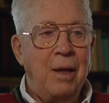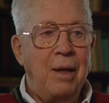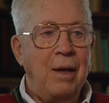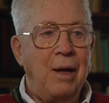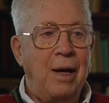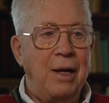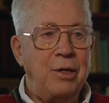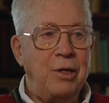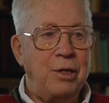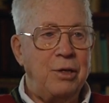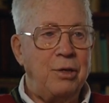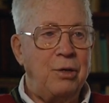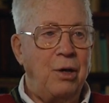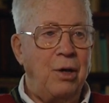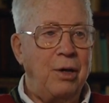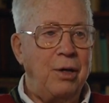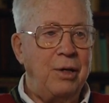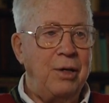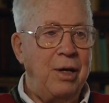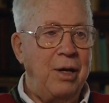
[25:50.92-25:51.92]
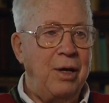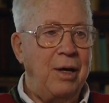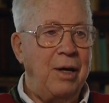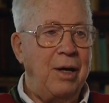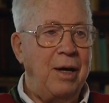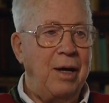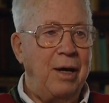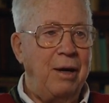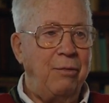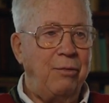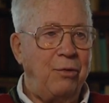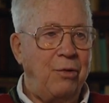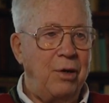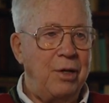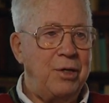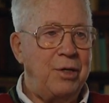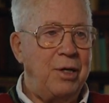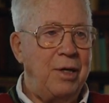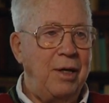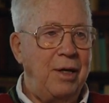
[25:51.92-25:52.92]
I just sort of did a half
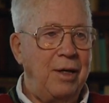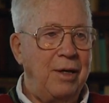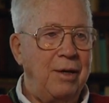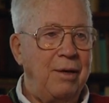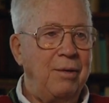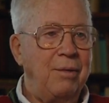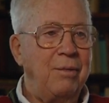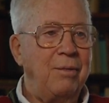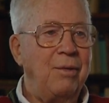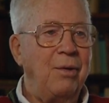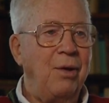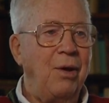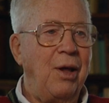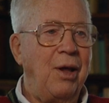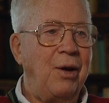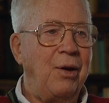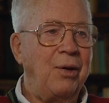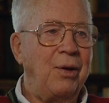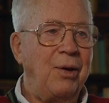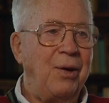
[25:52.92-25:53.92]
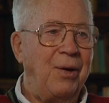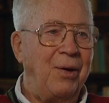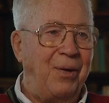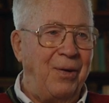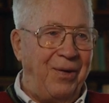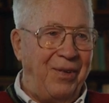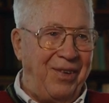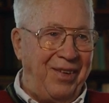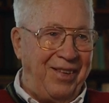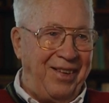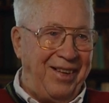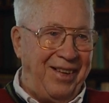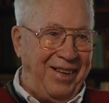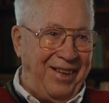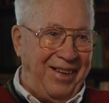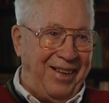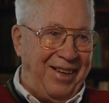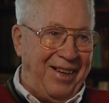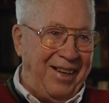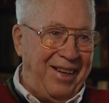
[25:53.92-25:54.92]
Christie and let her
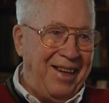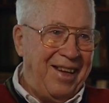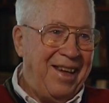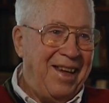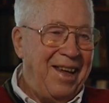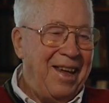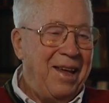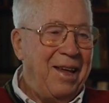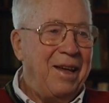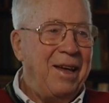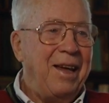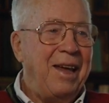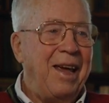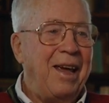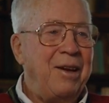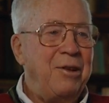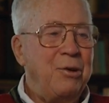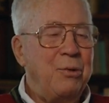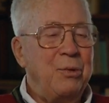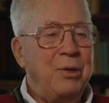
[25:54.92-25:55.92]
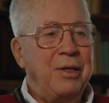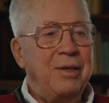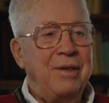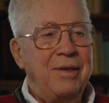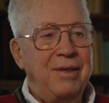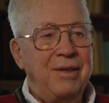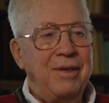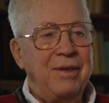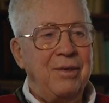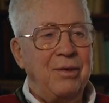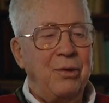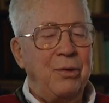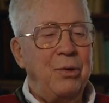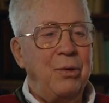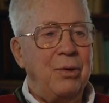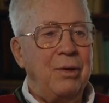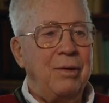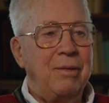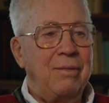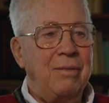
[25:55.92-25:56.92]
go. And you would, you know, you
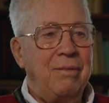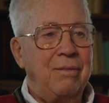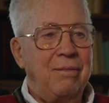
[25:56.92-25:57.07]
could